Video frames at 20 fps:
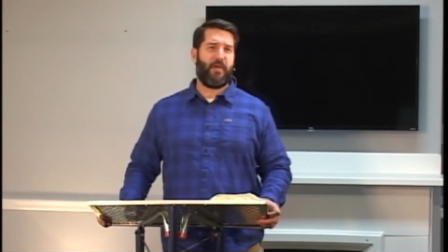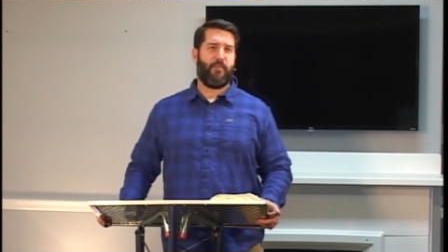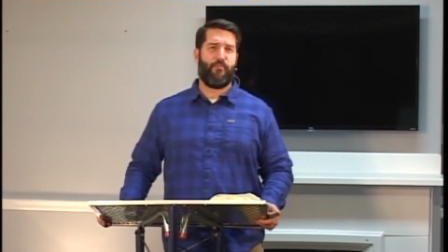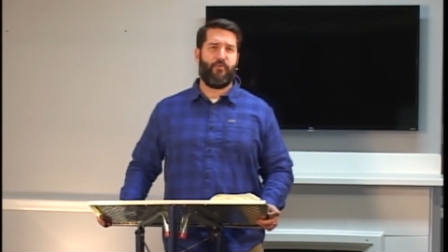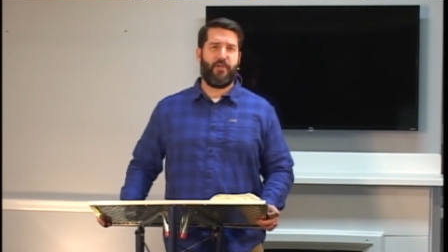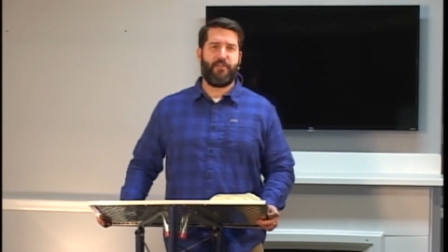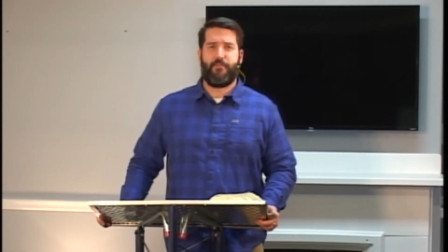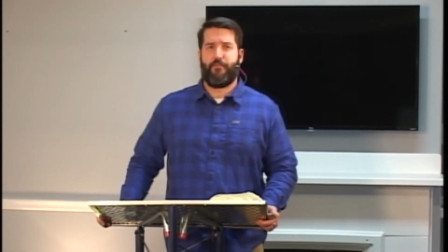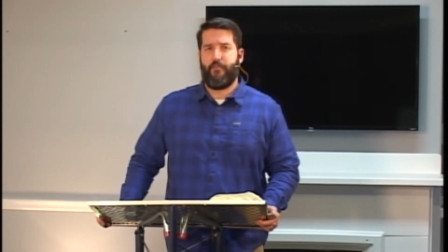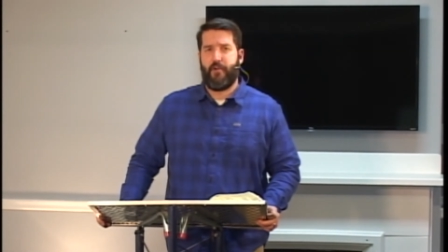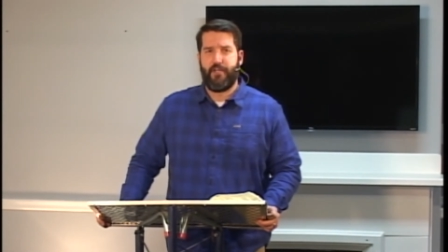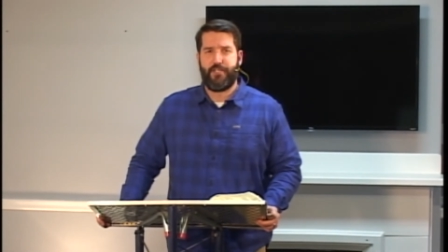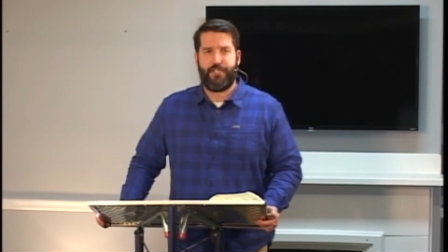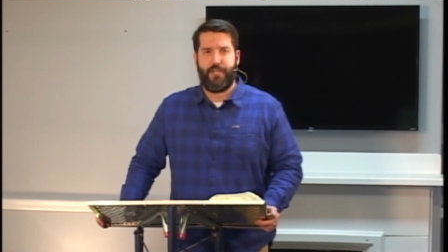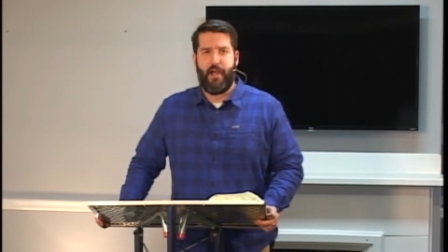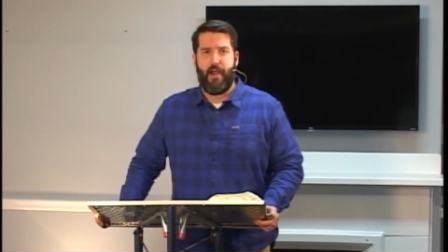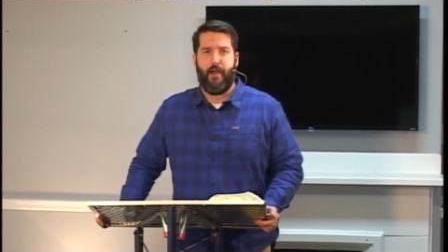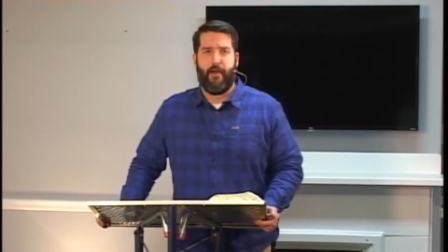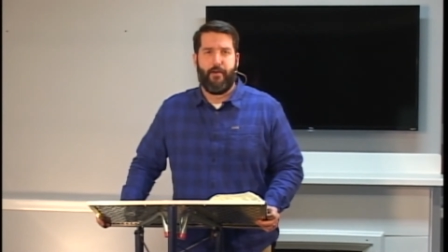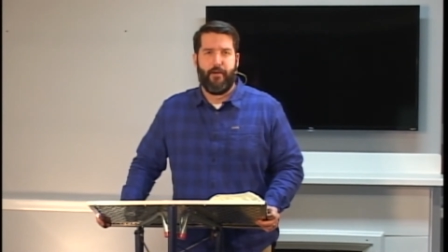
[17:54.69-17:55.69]
a breath of fresh
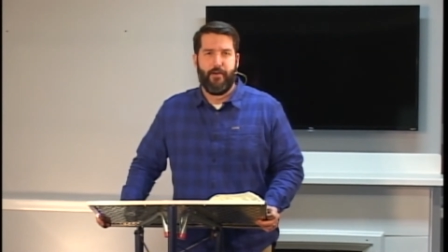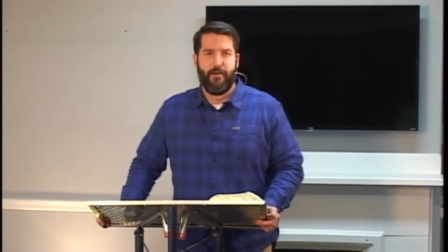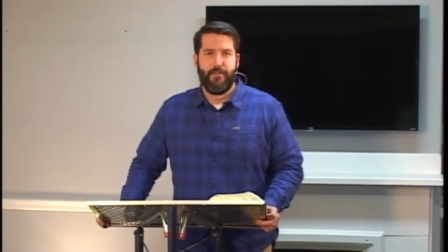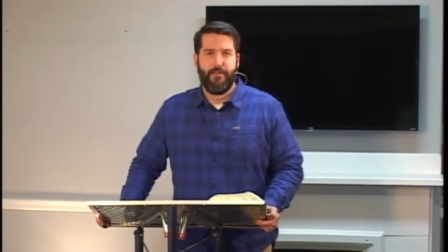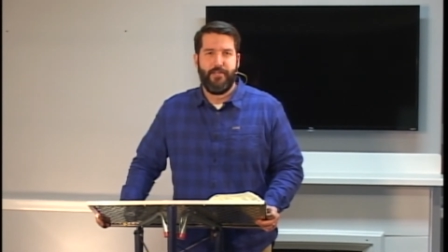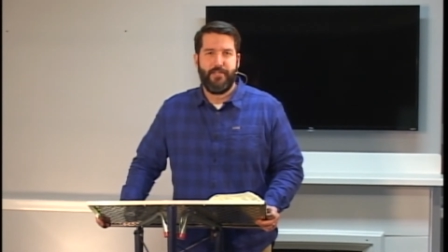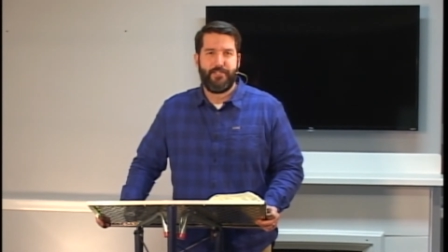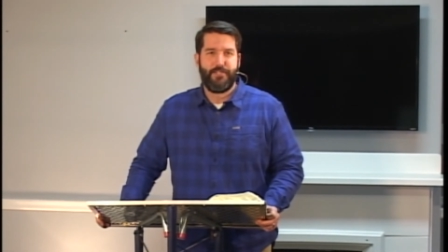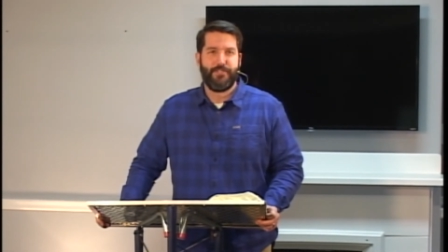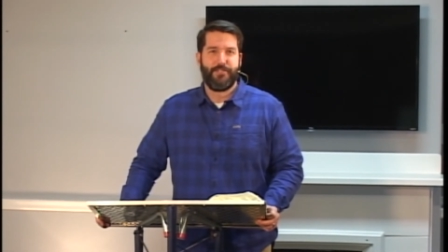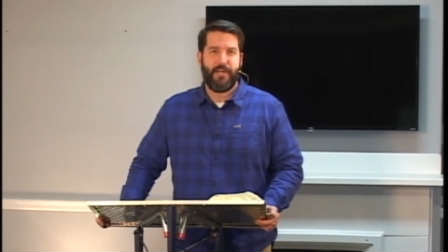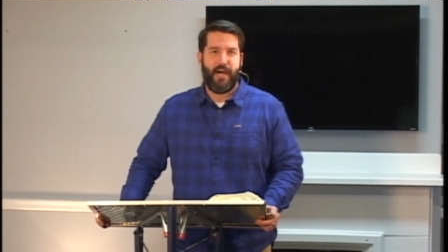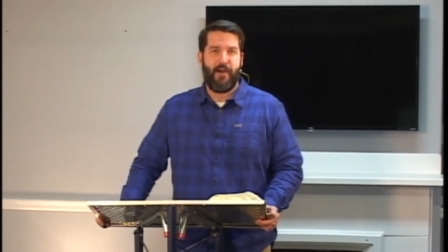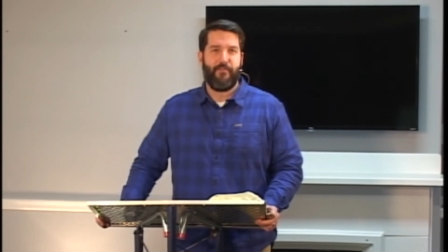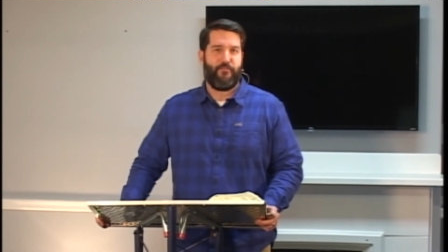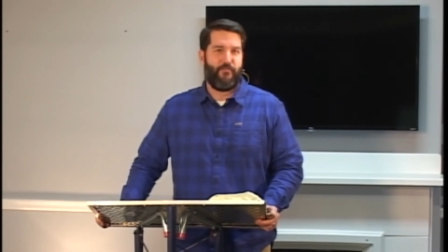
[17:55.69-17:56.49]
air. This is not